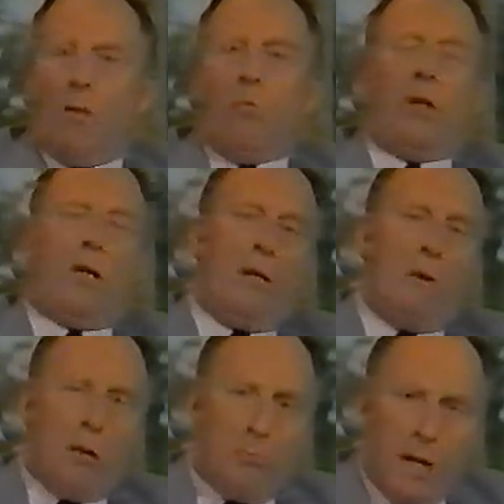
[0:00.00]
Well,
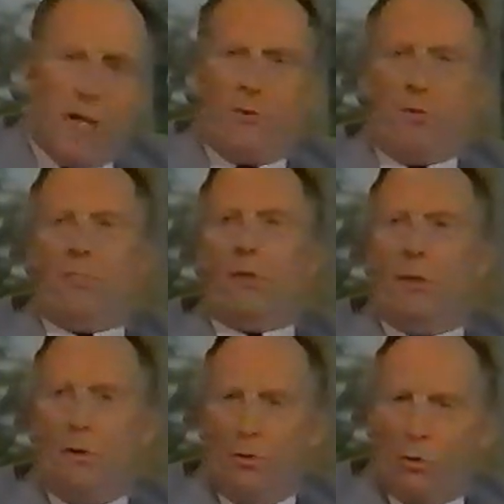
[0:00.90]
I make them
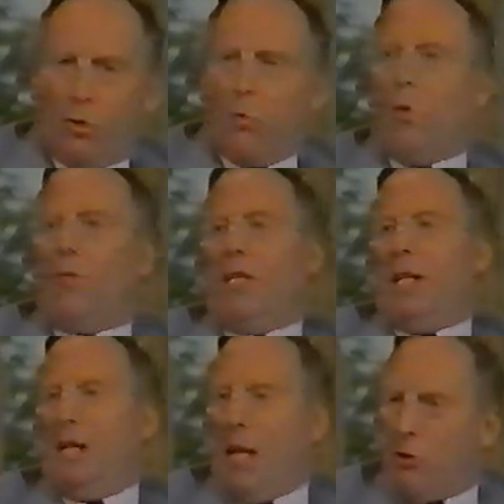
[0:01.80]
look at what they're
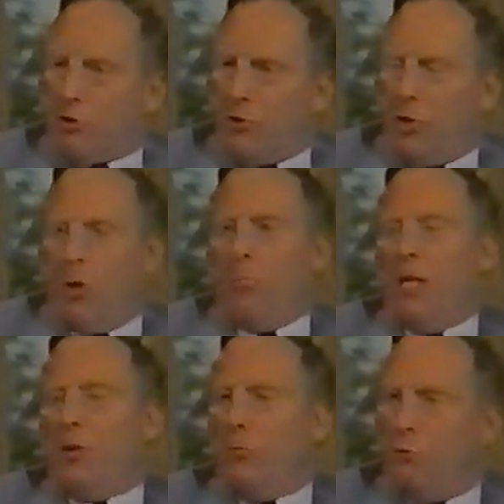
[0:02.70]
getting out of it and
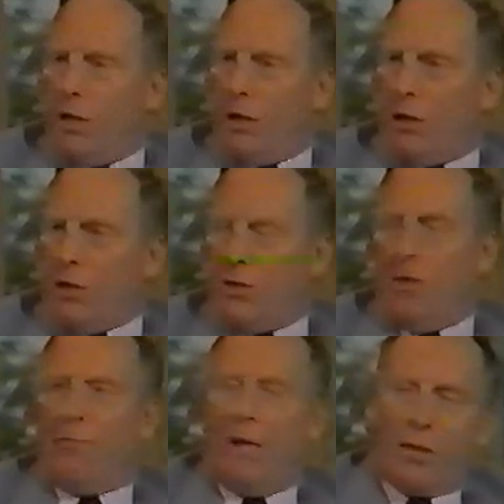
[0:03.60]
make them realize that,
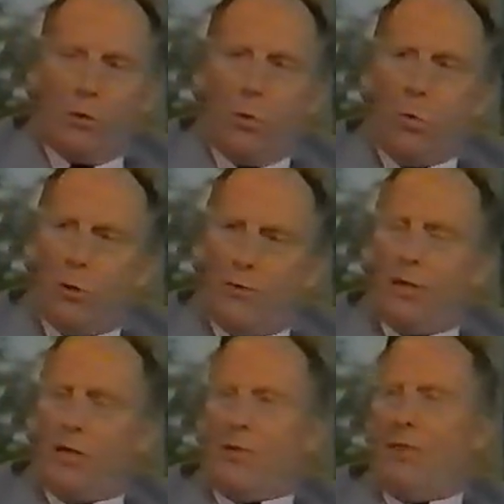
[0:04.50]
in fact, all the
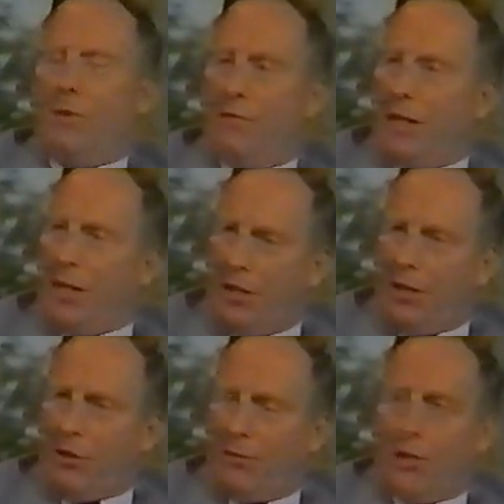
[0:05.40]
things they think they're getting
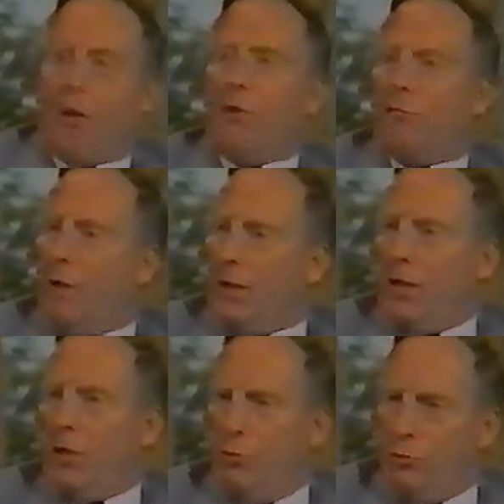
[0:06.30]
out of it are, in fact,
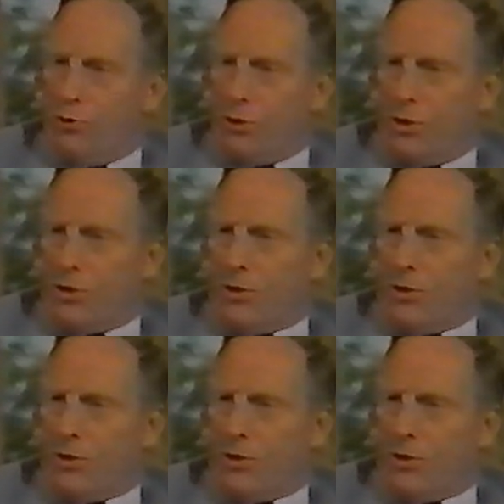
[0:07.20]
illusions.